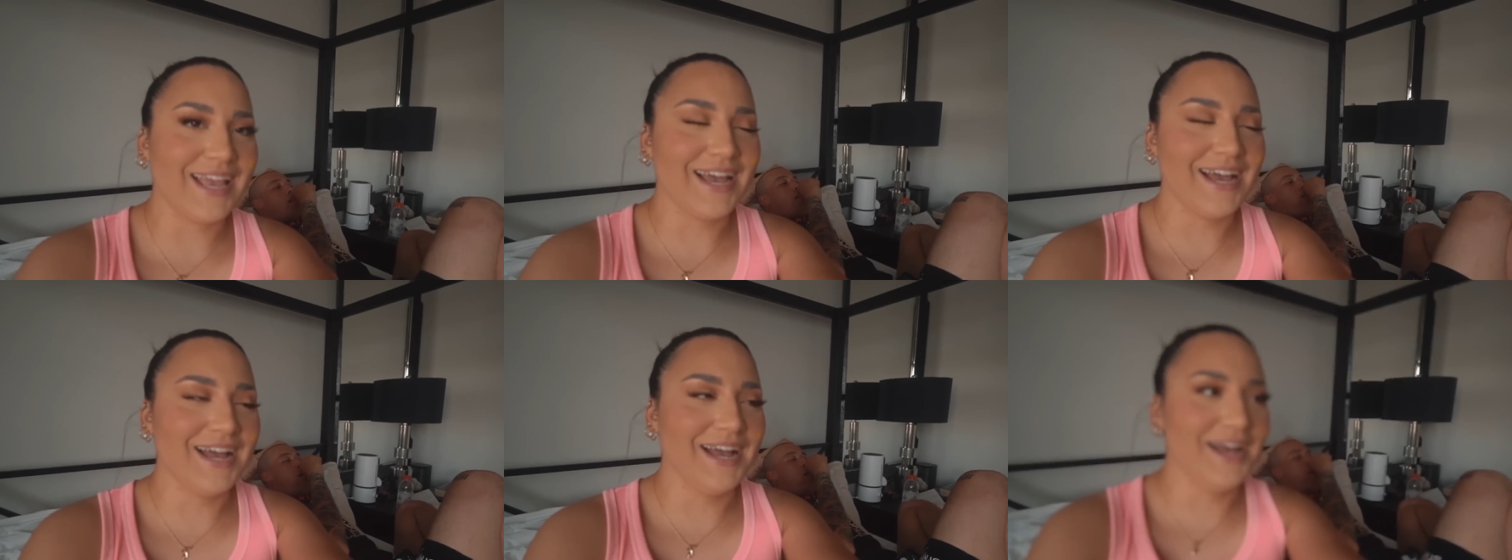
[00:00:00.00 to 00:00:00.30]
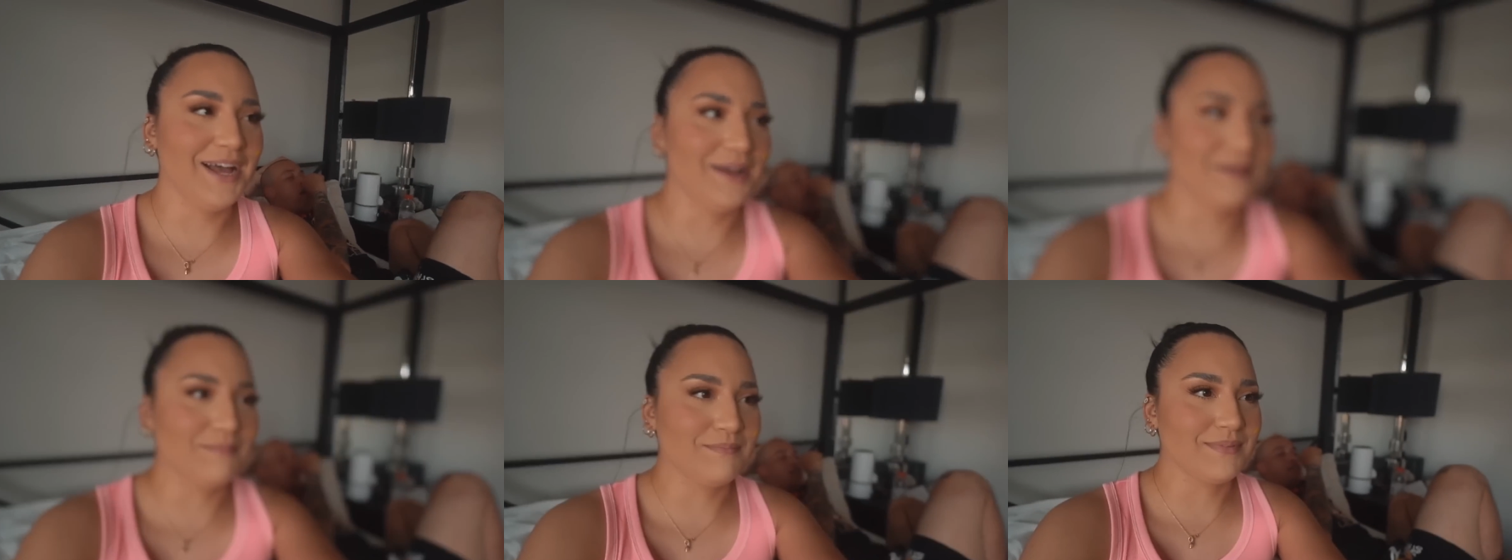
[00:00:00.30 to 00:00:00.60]

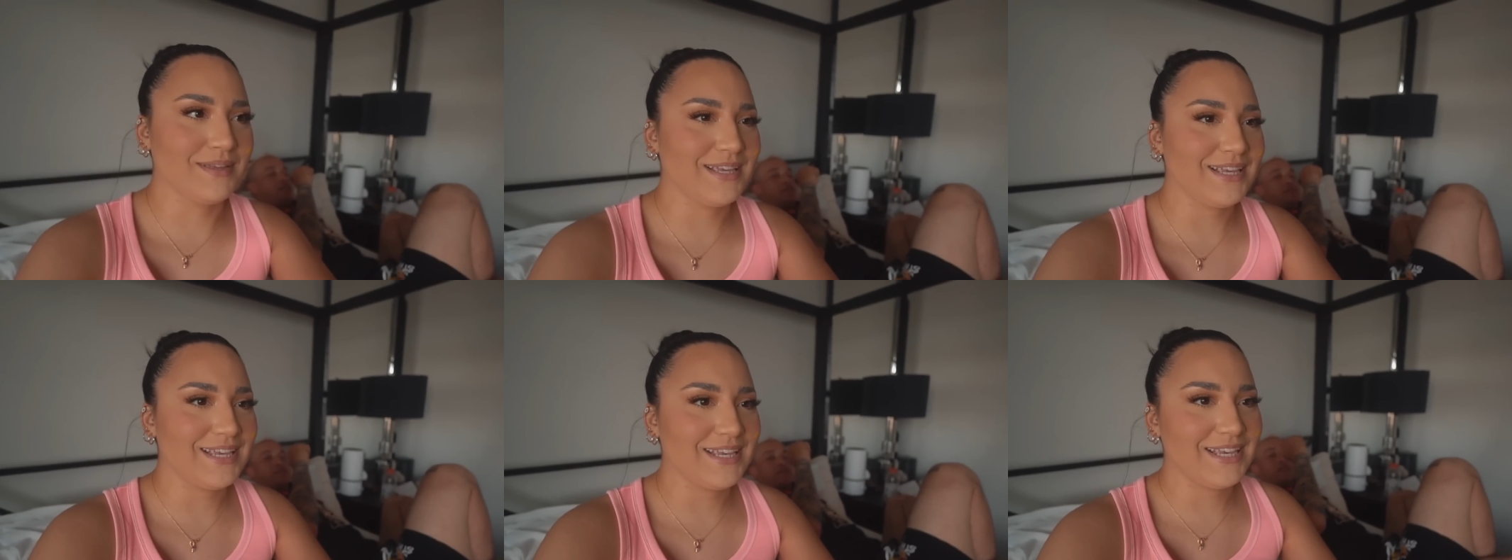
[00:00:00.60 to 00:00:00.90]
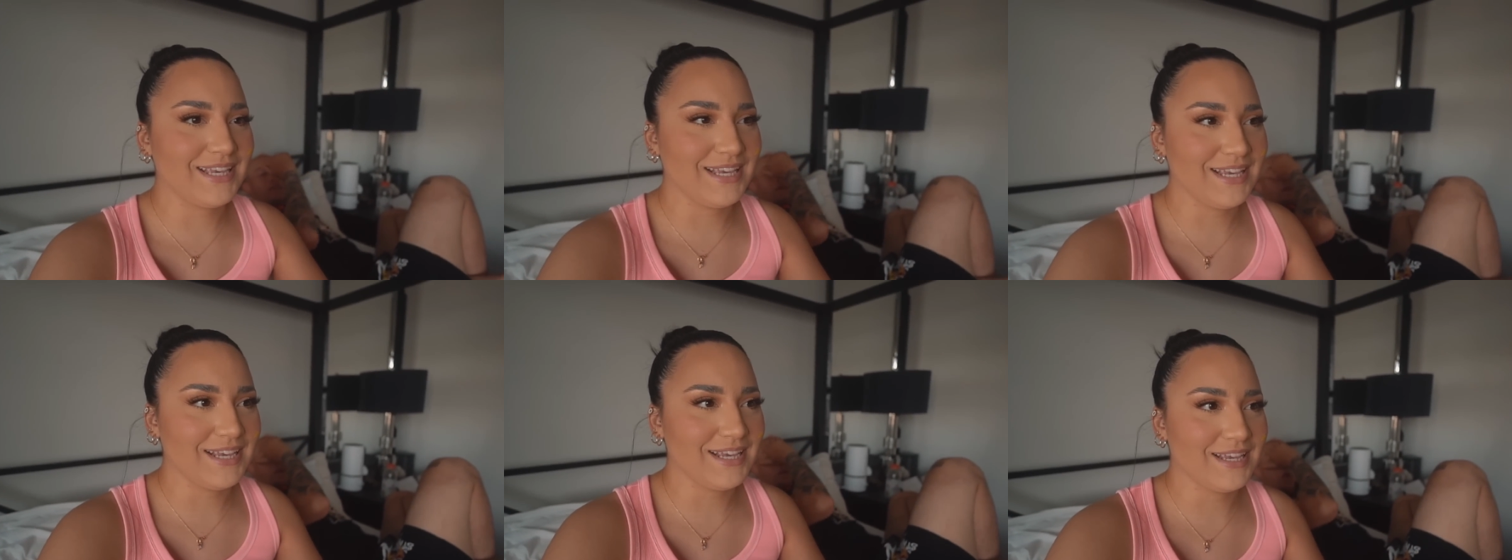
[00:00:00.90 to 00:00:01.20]
um,
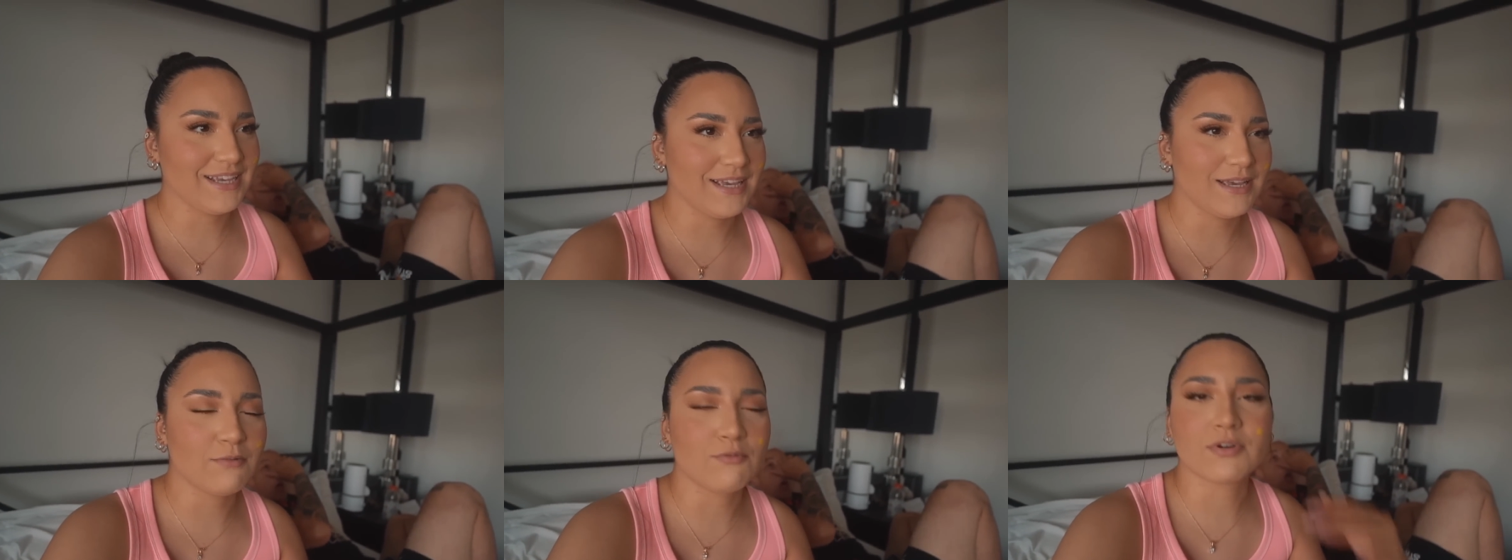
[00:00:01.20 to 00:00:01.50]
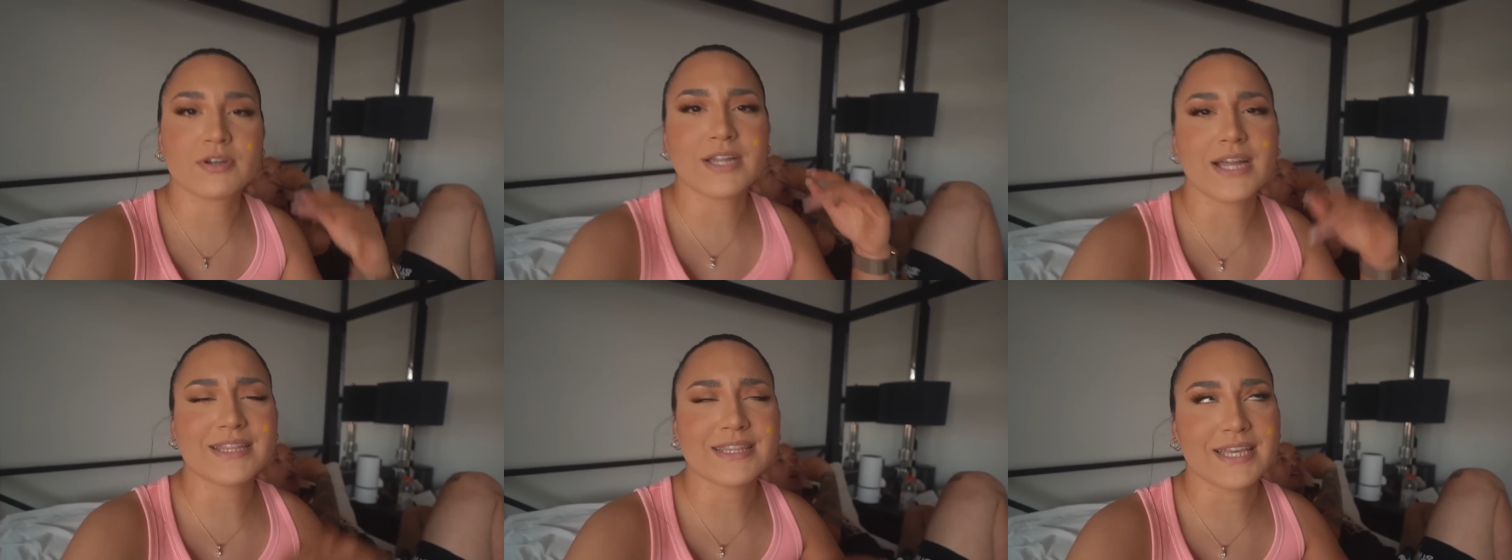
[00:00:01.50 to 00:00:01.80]
he, it,
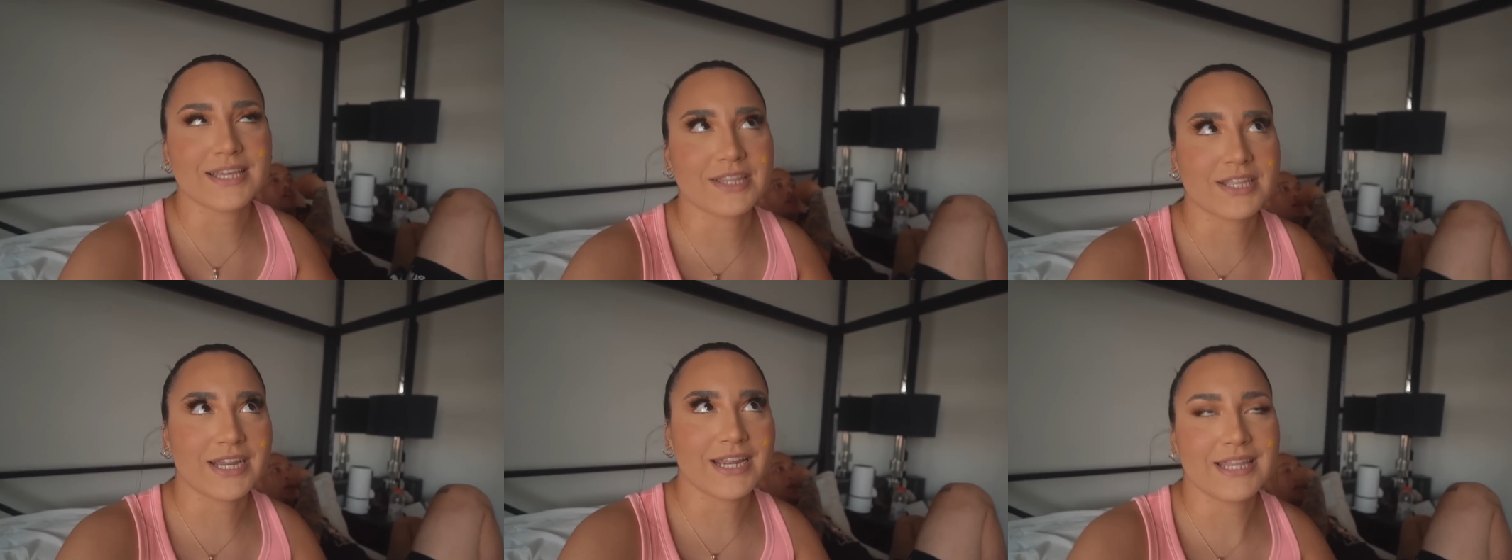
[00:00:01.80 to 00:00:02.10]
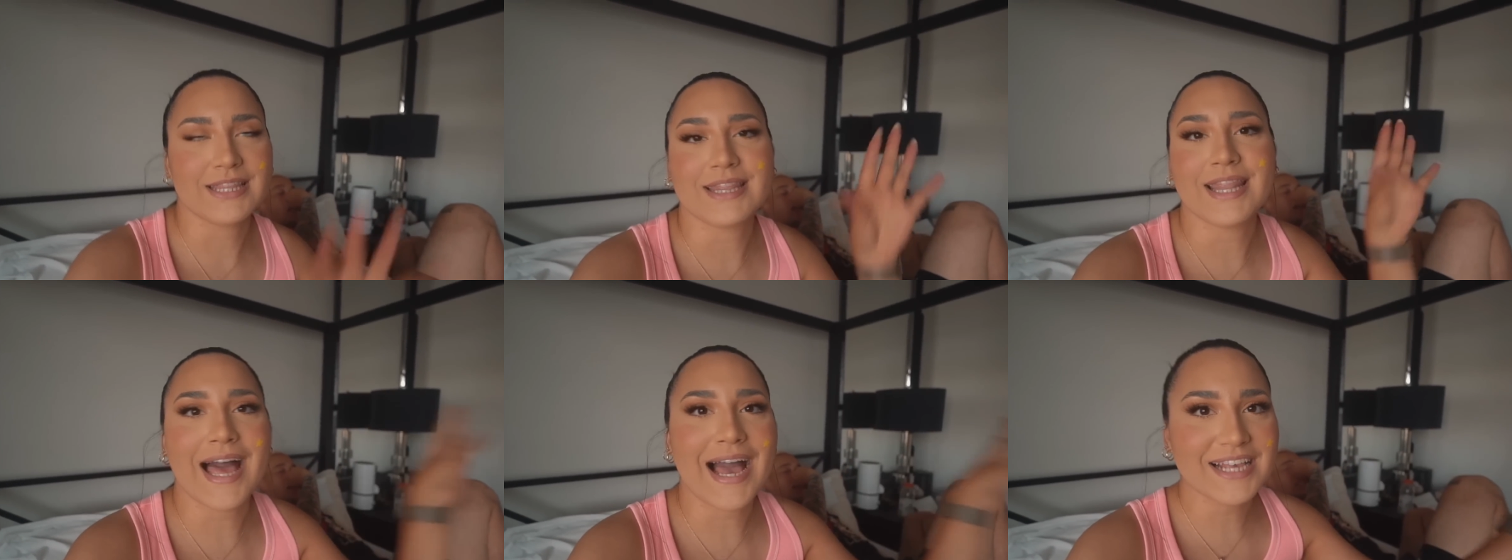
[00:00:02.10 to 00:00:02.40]
well, not the other
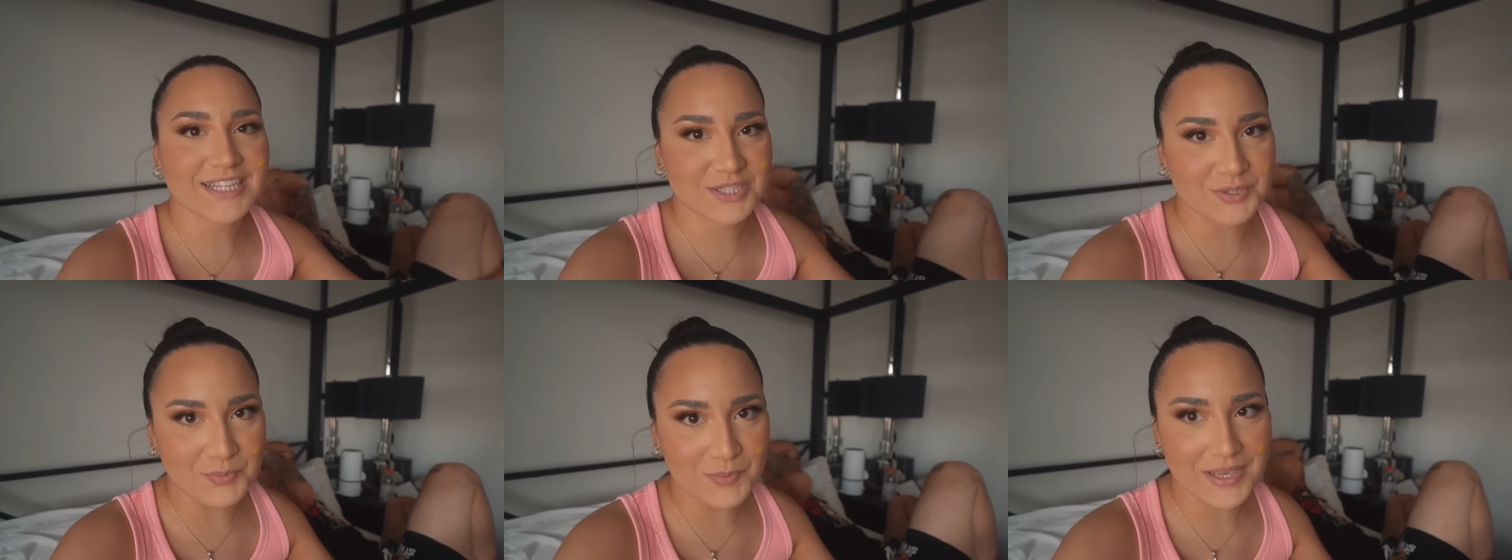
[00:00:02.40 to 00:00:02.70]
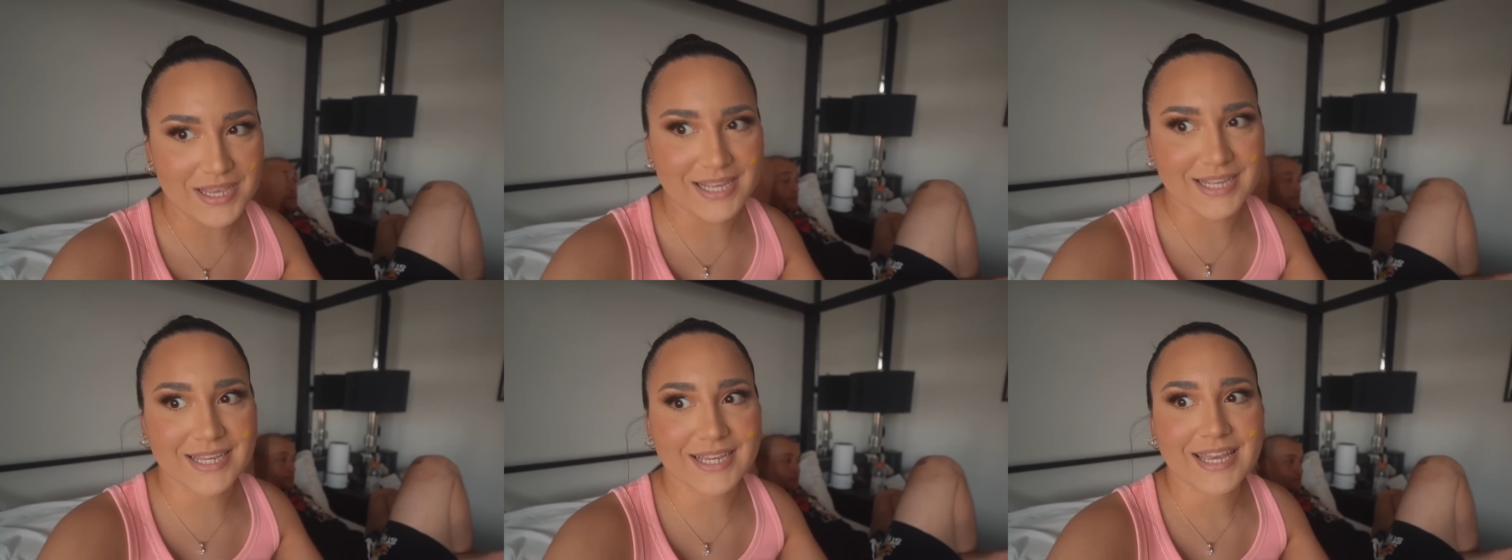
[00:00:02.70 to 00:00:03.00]
day, last
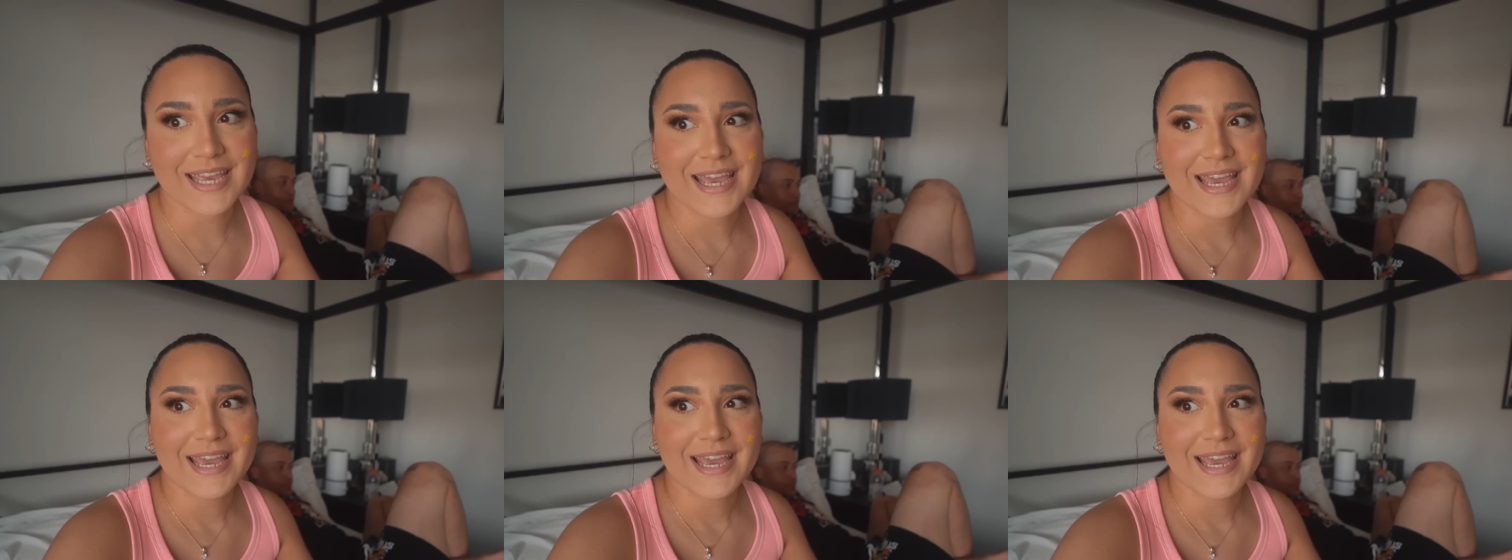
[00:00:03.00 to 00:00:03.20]
week,